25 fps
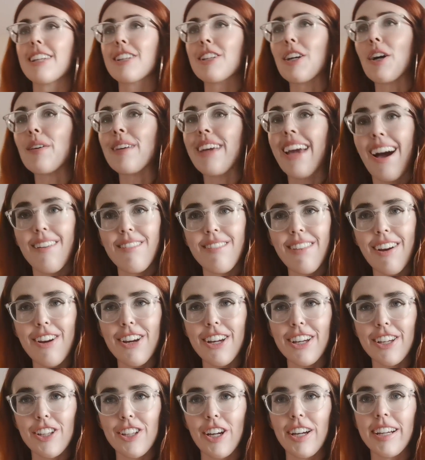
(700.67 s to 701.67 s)
So yeah, I'm
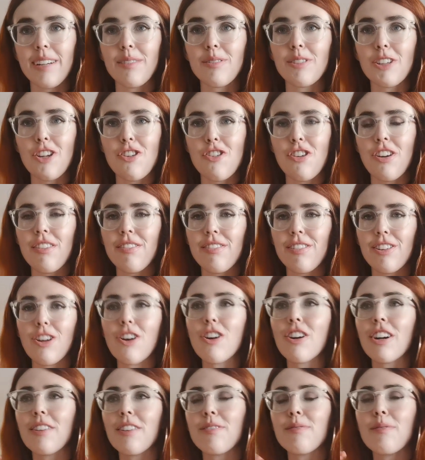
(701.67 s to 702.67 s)
very excited. I'm going to try and
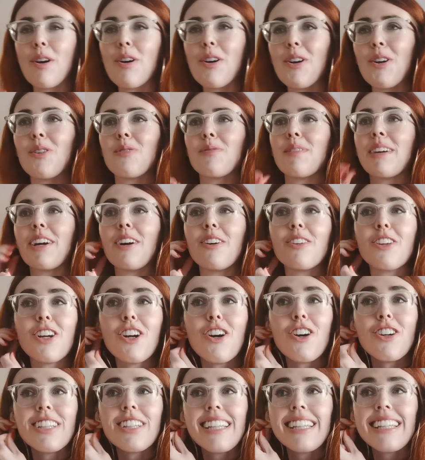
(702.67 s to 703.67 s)
vlog at Bongo's Bingo.
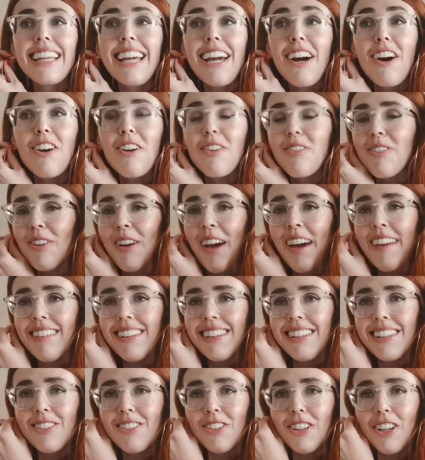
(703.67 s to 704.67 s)
Look, honestly, I don't know how
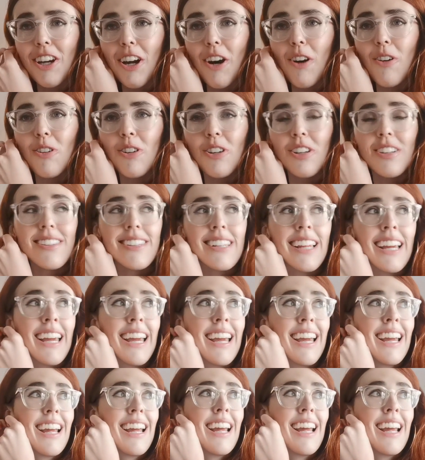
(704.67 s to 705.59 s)
this is going to go because